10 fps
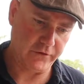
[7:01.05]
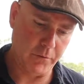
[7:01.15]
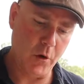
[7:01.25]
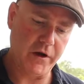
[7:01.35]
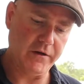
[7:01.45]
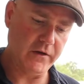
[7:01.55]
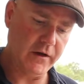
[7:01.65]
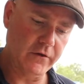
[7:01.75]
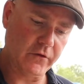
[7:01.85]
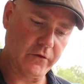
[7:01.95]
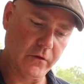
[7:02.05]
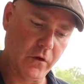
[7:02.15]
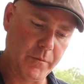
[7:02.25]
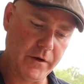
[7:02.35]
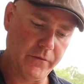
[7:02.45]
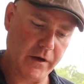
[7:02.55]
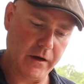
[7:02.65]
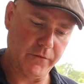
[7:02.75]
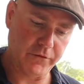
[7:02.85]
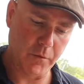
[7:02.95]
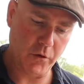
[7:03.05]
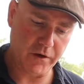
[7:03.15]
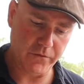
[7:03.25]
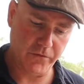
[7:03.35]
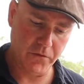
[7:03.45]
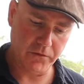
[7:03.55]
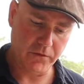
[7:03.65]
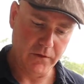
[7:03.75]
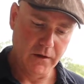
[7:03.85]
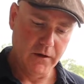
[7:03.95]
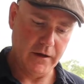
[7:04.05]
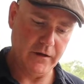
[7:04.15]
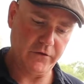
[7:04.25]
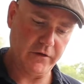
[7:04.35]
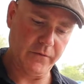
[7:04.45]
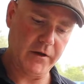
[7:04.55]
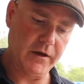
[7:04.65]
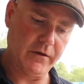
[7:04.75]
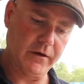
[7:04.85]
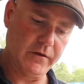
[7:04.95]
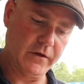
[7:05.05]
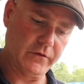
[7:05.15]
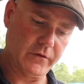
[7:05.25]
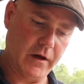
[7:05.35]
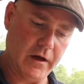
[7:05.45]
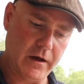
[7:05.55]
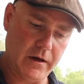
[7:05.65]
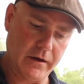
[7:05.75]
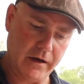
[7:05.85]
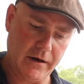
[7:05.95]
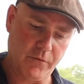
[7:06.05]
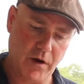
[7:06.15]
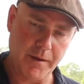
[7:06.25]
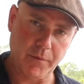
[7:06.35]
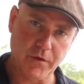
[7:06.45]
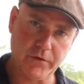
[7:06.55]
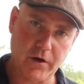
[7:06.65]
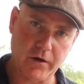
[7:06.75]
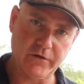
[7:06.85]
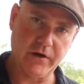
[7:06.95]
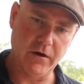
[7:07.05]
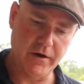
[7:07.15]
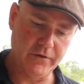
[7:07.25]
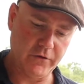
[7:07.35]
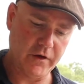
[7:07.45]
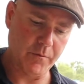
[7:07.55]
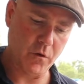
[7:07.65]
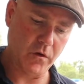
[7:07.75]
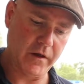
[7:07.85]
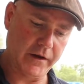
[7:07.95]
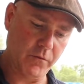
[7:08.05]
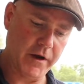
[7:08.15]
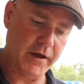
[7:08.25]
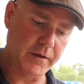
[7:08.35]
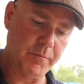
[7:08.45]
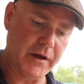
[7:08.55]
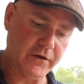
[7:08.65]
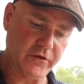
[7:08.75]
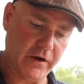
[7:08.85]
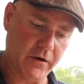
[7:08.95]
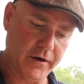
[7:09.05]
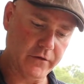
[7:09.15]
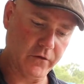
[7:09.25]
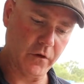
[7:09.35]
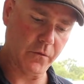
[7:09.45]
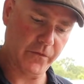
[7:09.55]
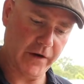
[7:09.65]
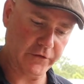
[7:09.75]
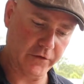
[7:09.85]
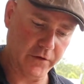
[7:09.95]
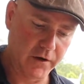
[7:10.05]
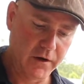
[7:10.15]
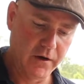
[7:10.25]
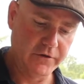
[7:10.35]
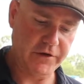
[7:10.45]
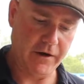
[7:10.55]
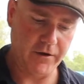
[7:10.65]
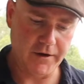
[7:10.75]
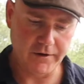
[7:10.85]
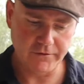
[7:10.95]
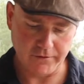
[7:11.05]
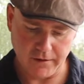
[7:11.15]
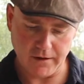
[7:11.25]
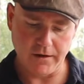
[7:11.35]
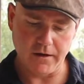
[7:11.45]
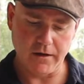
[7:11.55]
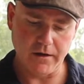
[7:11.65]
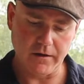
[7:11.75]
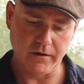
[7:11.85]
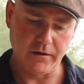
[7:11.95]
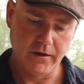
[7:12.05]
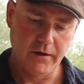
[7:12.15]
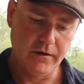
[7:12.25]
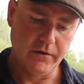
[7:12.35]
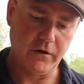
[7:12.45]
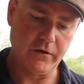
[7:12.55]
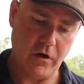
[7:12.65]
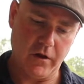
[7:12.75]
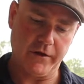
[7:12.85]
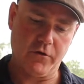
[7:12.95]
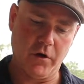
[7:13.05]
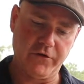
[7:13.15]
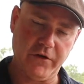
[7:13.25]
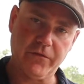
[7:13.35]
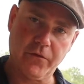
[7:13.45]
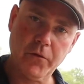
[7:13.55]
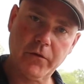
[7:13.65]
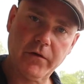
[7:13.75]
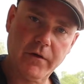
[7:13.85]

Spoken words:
smoky tea, just a little bit of kind of smoky fruit. And instead of getting these kind of riper dark cherries, you get more like red Bing cherries, a little fresher cherries. You could call it crunchy fruit.